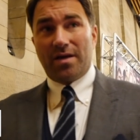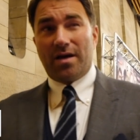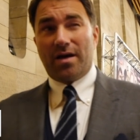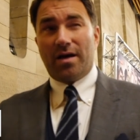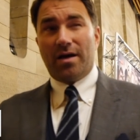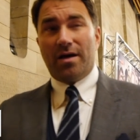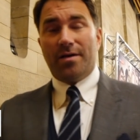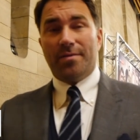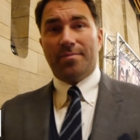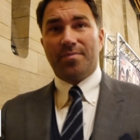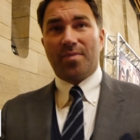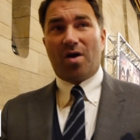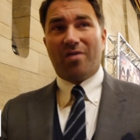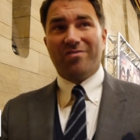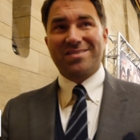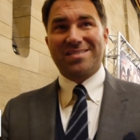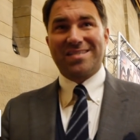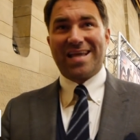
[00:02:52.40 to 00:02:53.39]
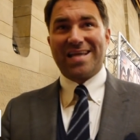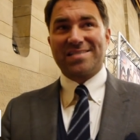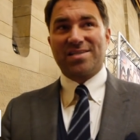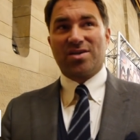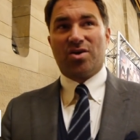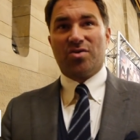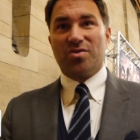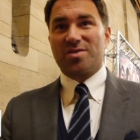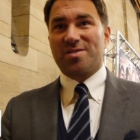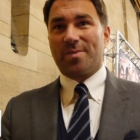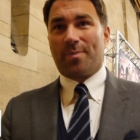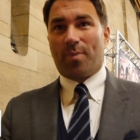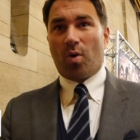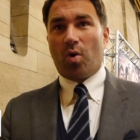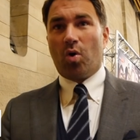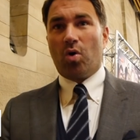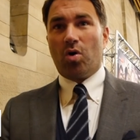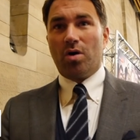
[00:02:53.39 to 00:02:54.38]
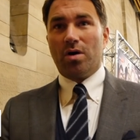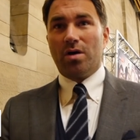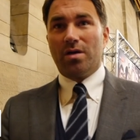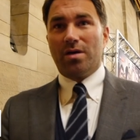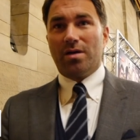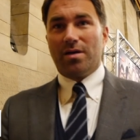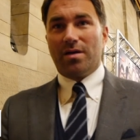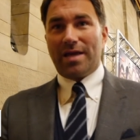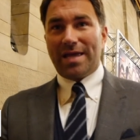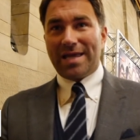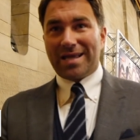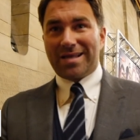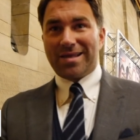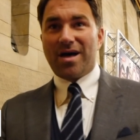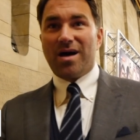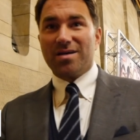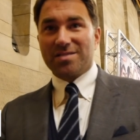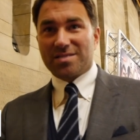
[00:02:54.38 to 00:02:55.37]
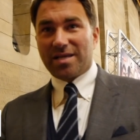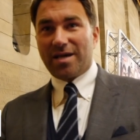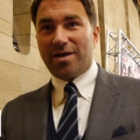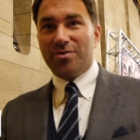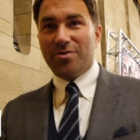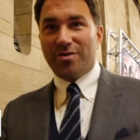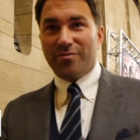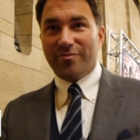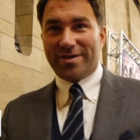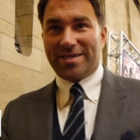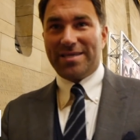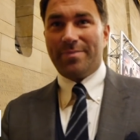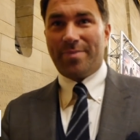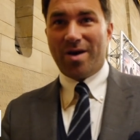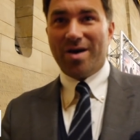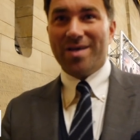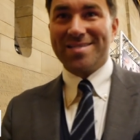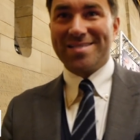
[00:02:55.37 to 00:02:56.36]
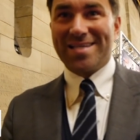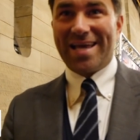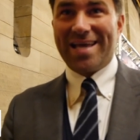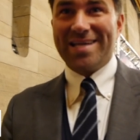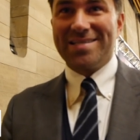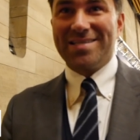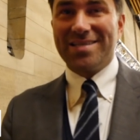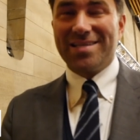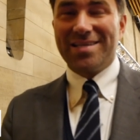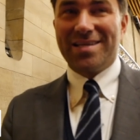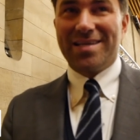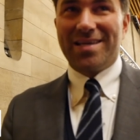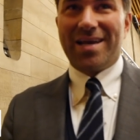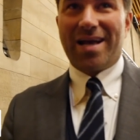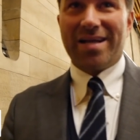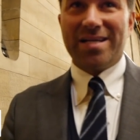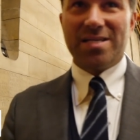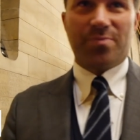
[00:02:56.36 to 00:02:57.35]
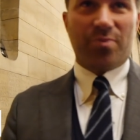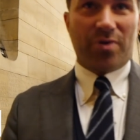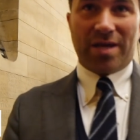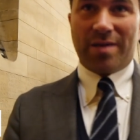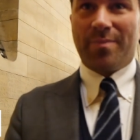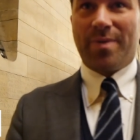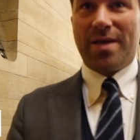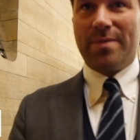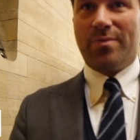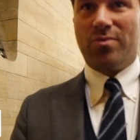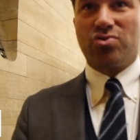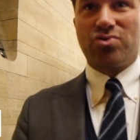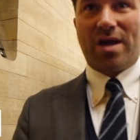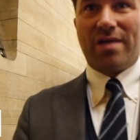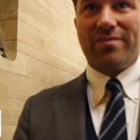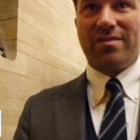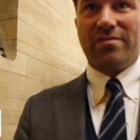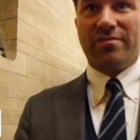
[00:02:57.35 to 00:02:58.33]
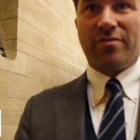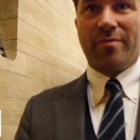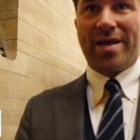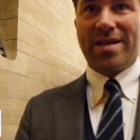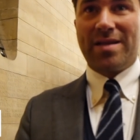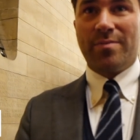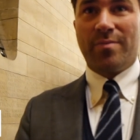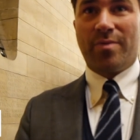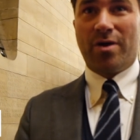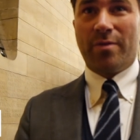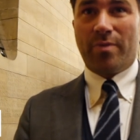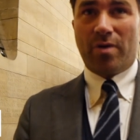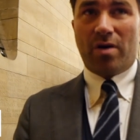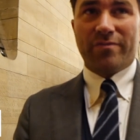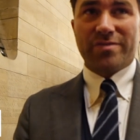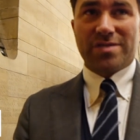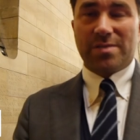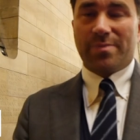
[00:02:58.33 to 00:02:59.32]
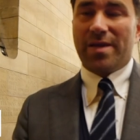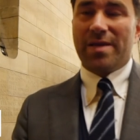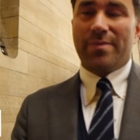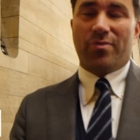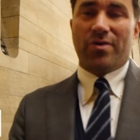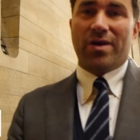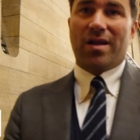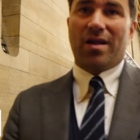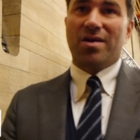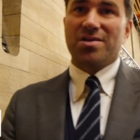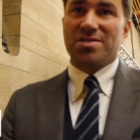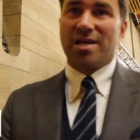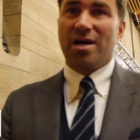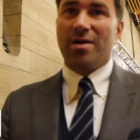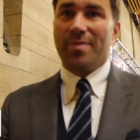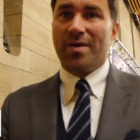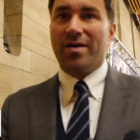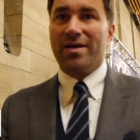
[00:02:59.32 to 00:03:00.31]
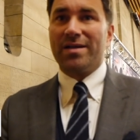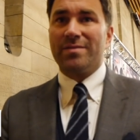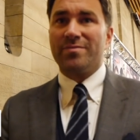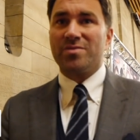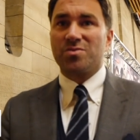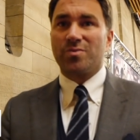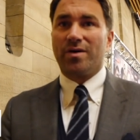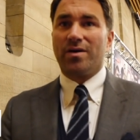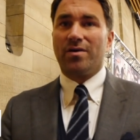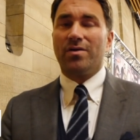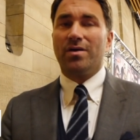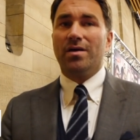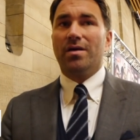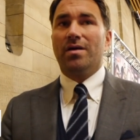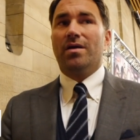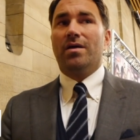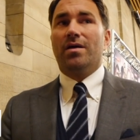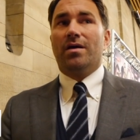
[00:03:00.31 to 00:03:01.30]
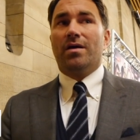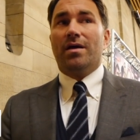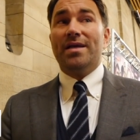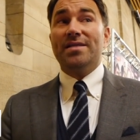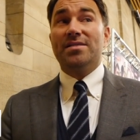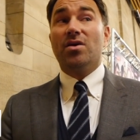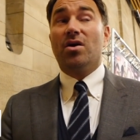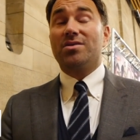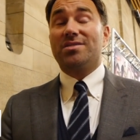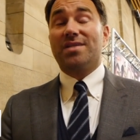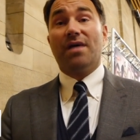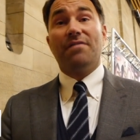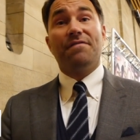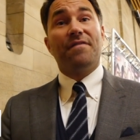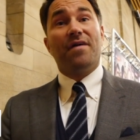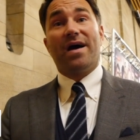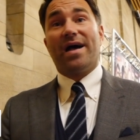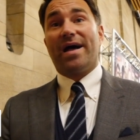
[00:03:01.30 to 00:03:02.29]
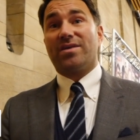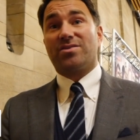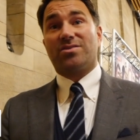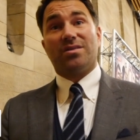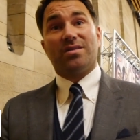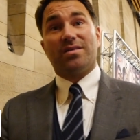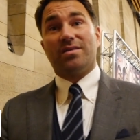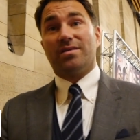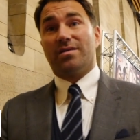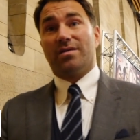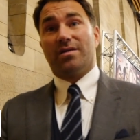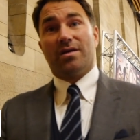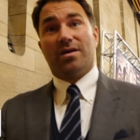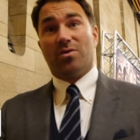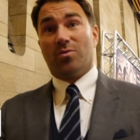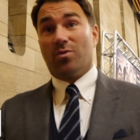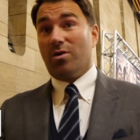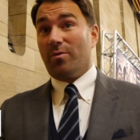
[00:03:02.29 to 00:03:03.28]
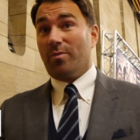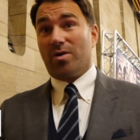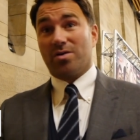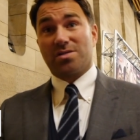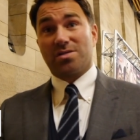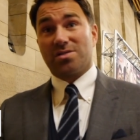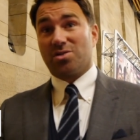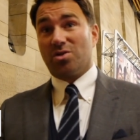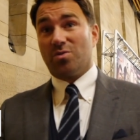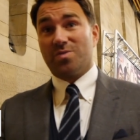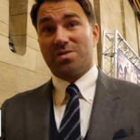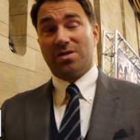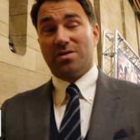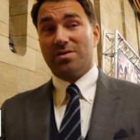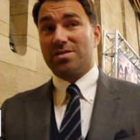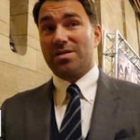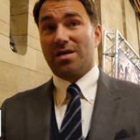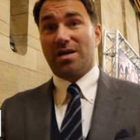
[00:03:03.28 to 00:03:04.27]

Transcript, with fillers: Um, obviously, hasn't got the support in Glasgow that Ricky Burns had, and he's bringing people travelling from Edinburgh, but obviously people in Glasgow behind him as well. He's got a tough fight actually at the World Boxing Super Series.